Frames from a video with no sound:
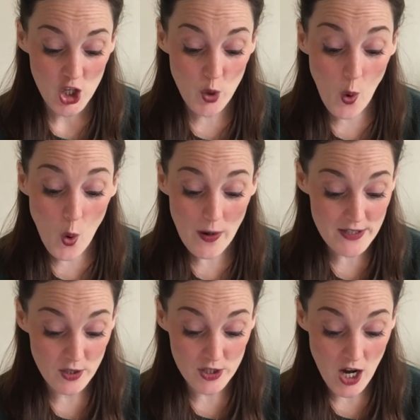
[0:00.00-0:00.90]
you
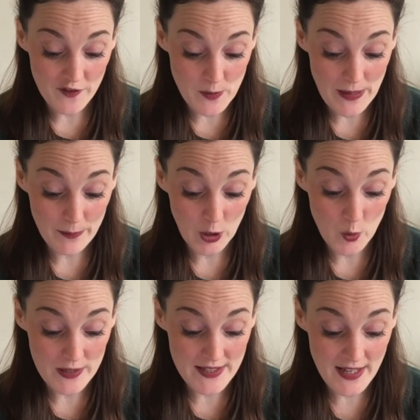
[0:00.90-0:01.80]
always looked after people
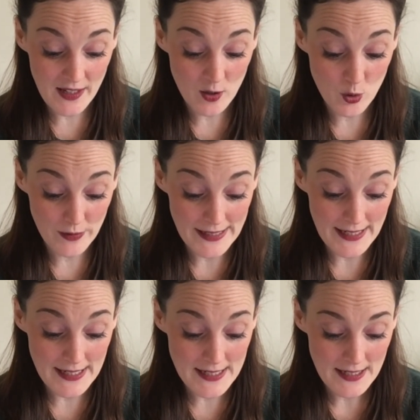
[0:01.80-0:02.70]
who were sick or in
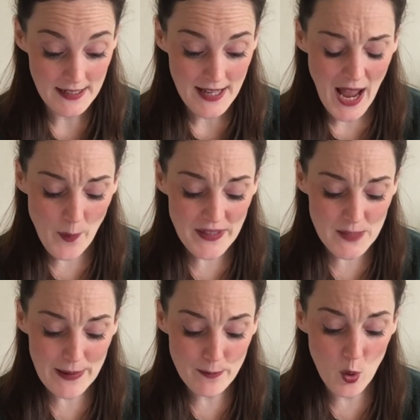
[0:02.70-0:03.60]
need. Help us
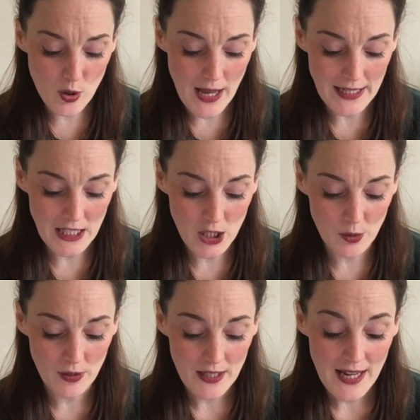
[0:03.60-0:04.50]
to be more like
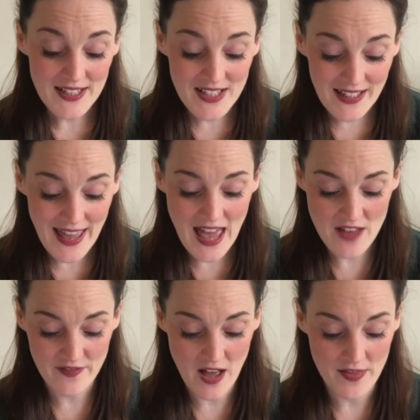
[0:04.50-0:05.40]
you and to
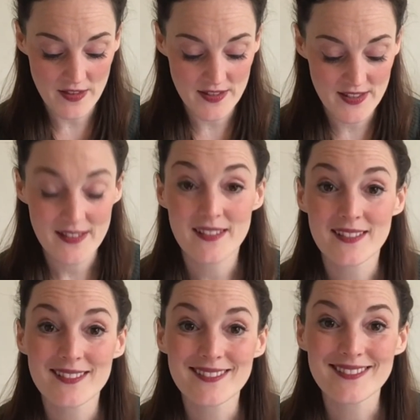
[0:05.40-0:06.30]
care for others.
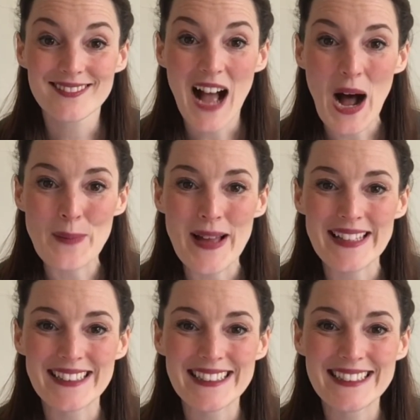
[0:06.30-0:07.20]

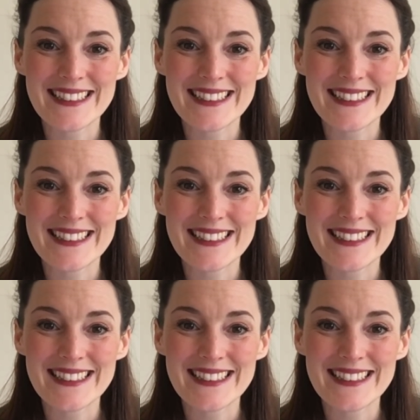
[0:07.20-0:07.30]
Amen.